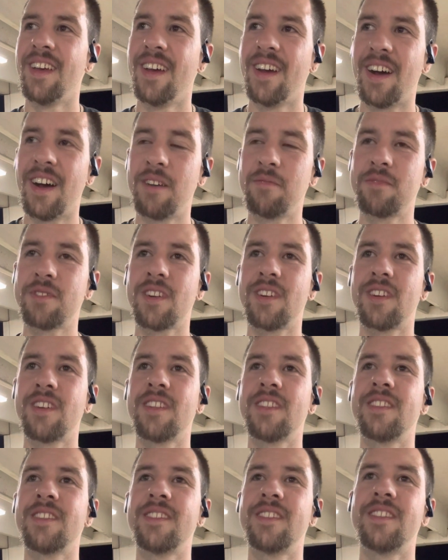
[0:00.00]
I'm starting
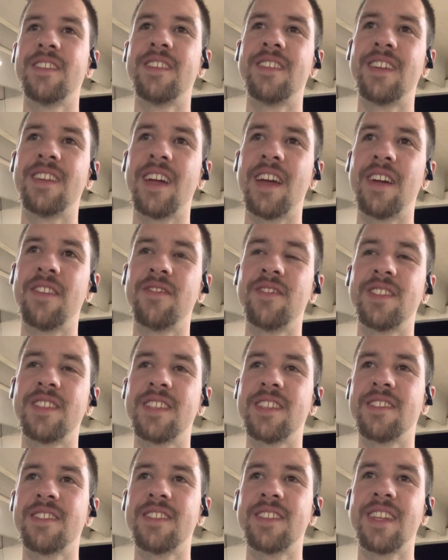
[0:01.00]
to learn every
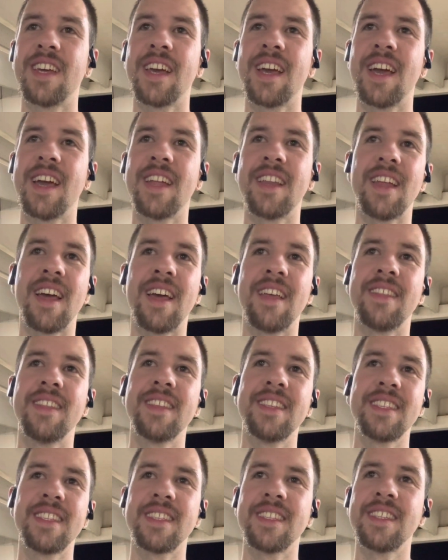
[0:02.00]
single day, and
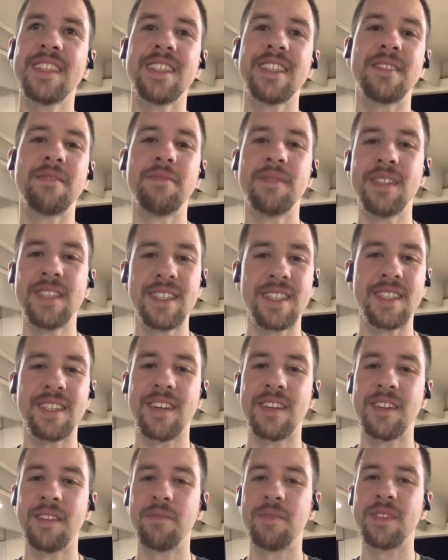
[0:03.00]
this is
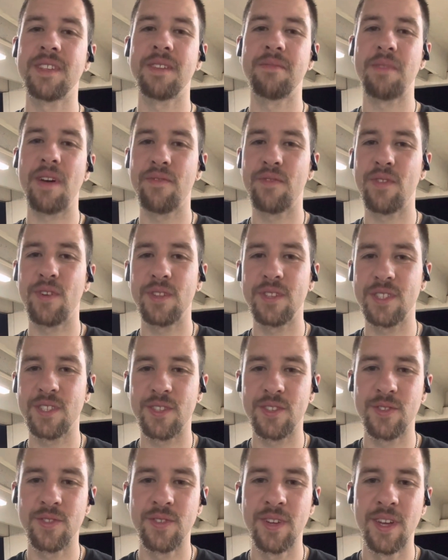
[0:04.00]
100% my fault
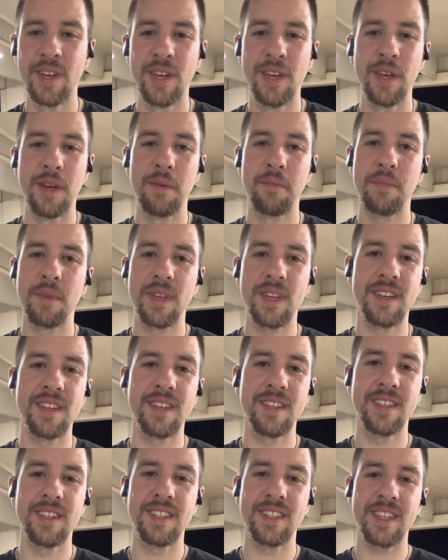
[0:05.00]
too,
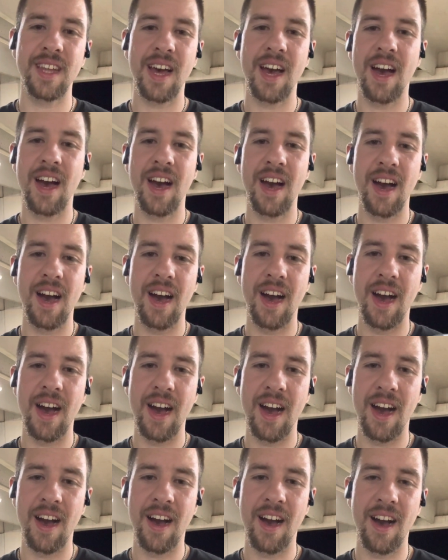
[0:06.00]
because
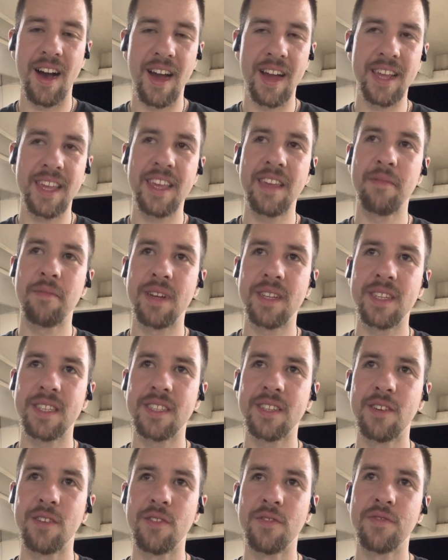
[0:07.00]
I keep
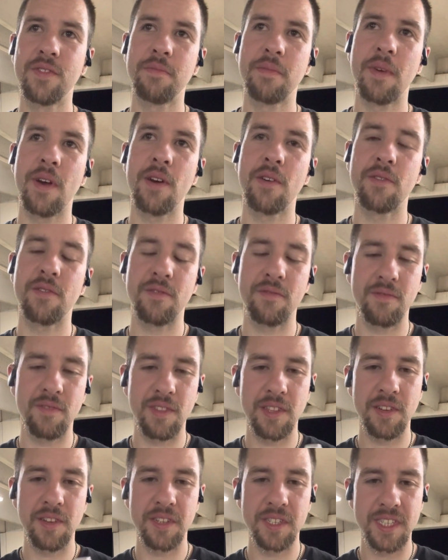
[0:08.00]
myself in my own
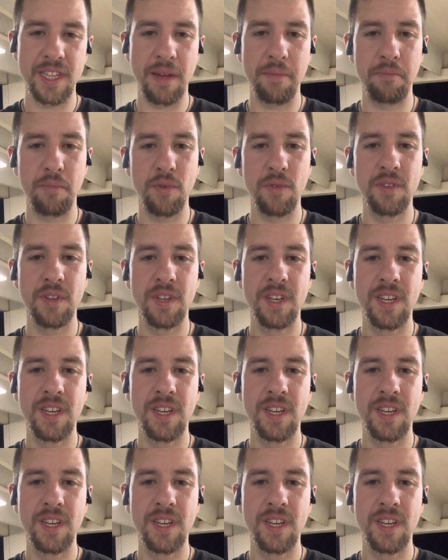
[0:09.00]
little temple.